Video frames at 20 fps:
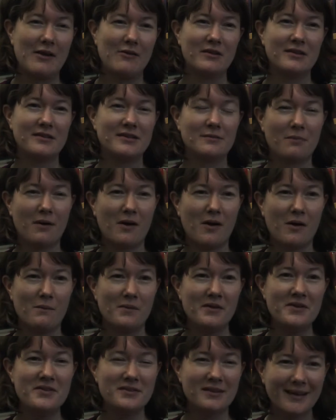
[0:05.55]
here in the
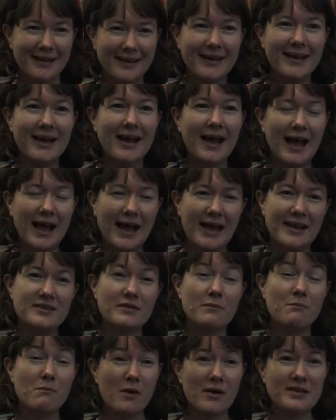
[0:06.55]
department, and
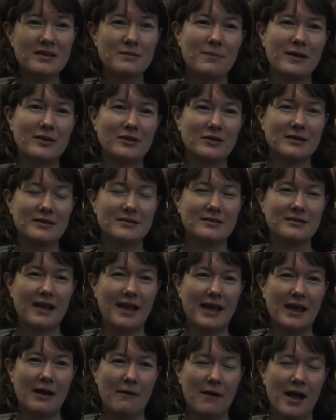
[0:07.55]
my specialist
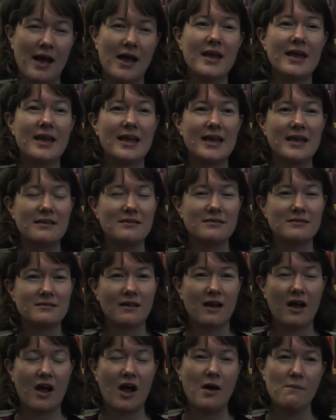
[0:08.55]
area is
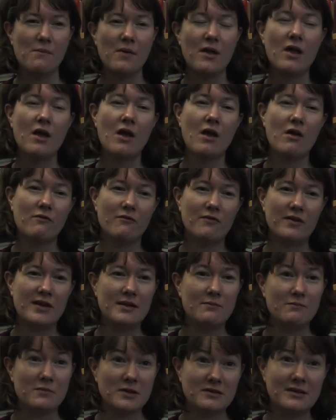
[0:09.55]
the
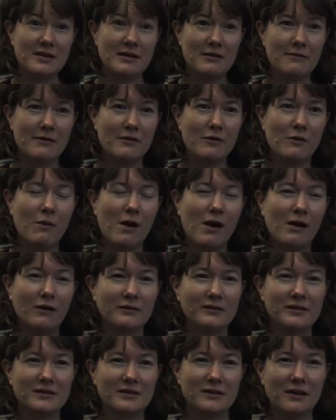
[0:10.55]
material
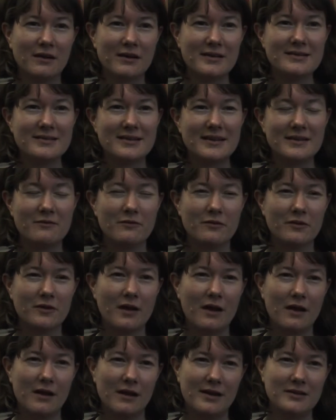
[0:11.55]
world in the 19th and
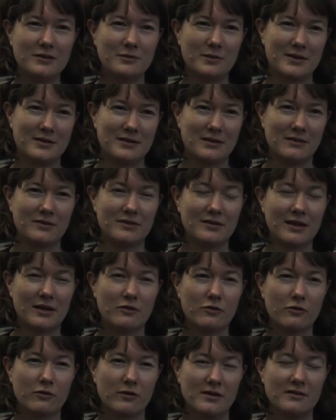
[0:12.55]
early 20th
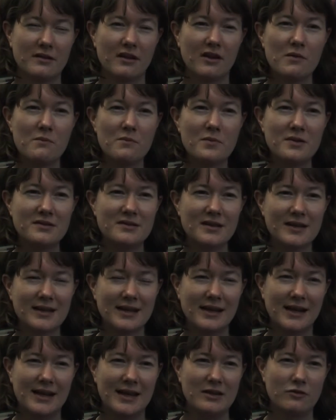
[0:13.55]
centuries, and I'm
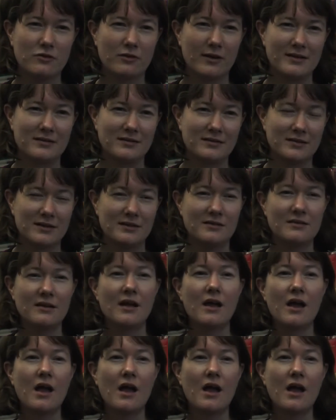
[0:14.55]
particularly interested